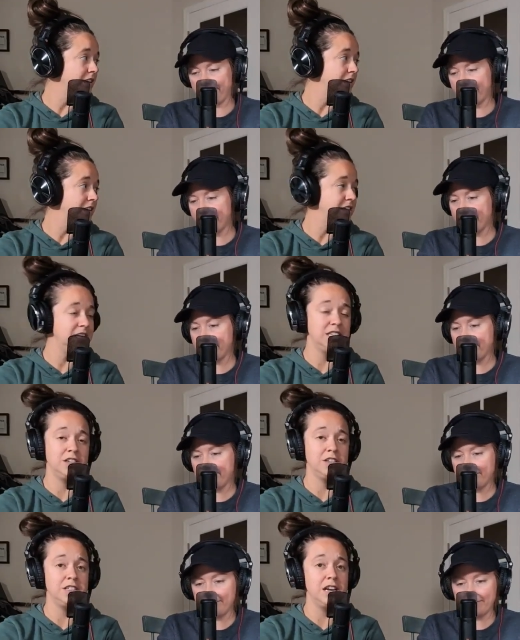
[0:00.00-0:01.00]
Speaker 1: and the
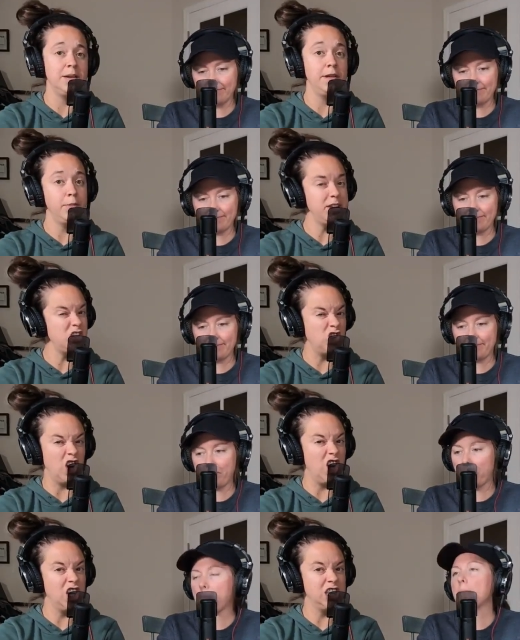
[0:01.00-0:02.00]
seasonals tend to be a little bit
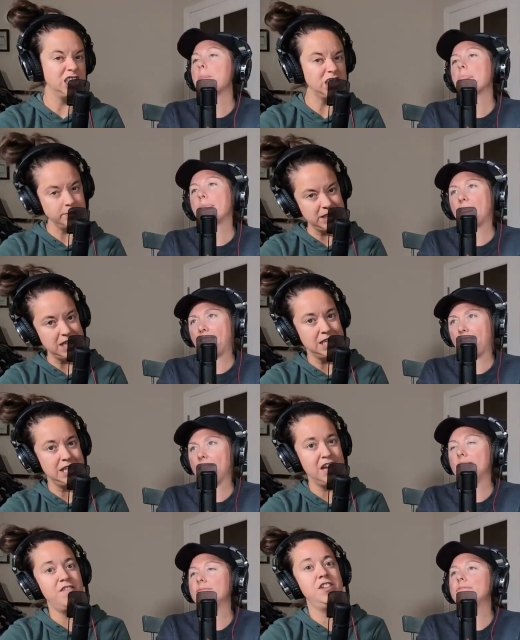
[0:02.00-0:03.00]
stronger, a little bit
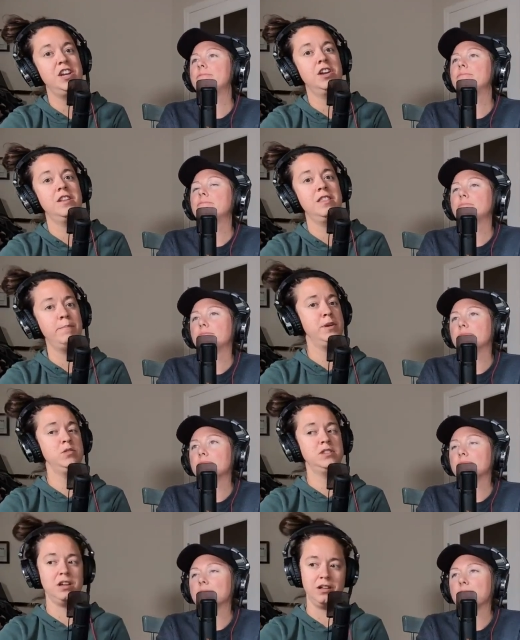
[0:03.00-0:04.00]
heftier in the
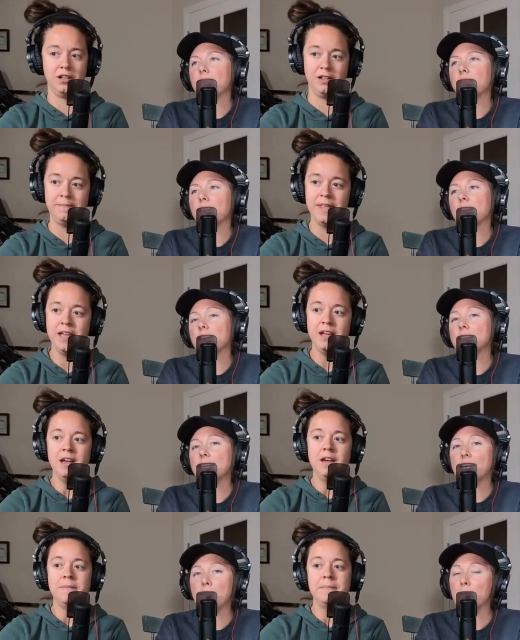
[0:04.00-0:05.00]
booze-a-hall. Because
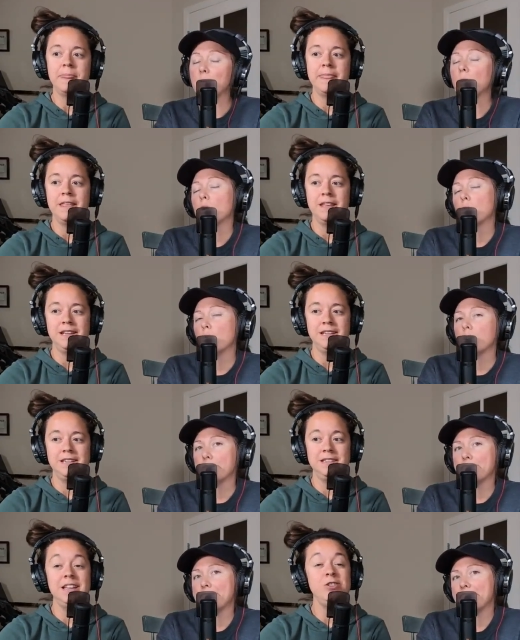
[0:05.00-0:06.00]
they keep you more
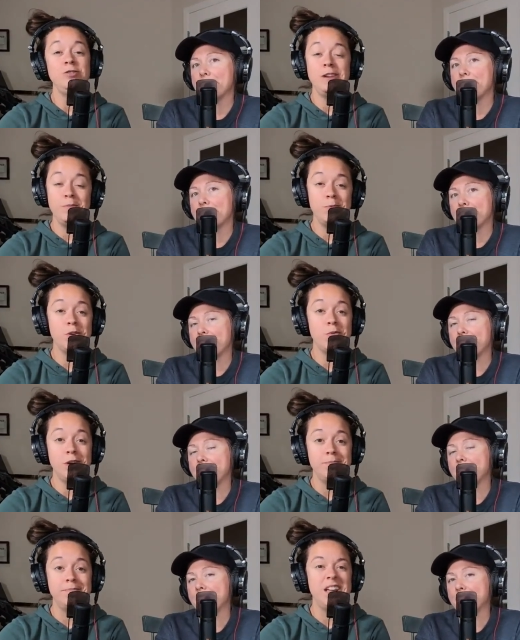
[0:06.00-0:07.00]
warm. They do keep you more
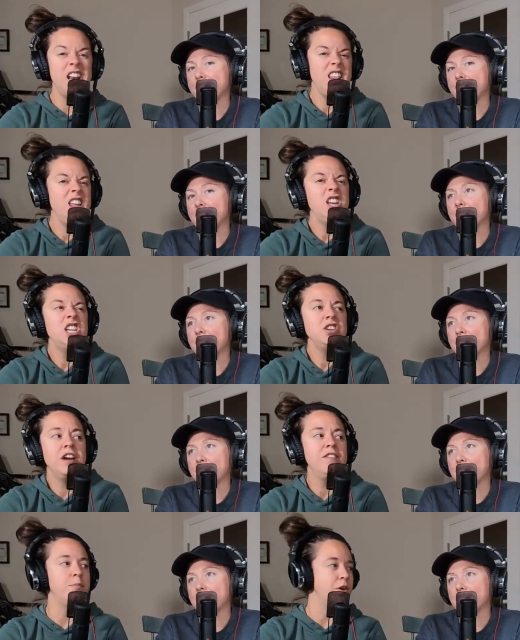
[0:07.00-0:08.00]
warm. And I think you just
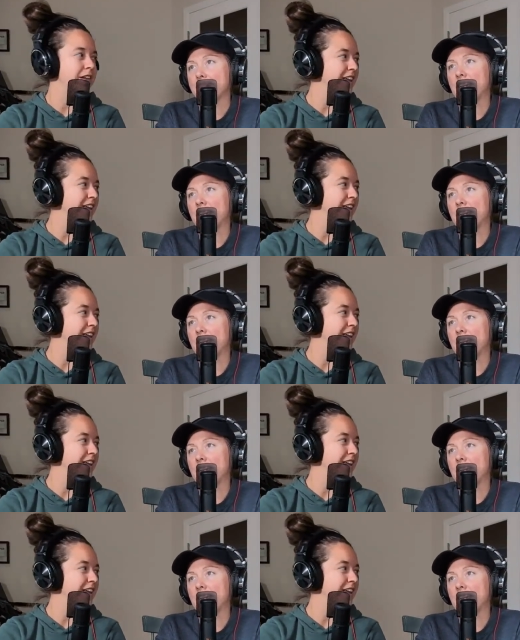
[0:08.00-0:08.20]
crave them more.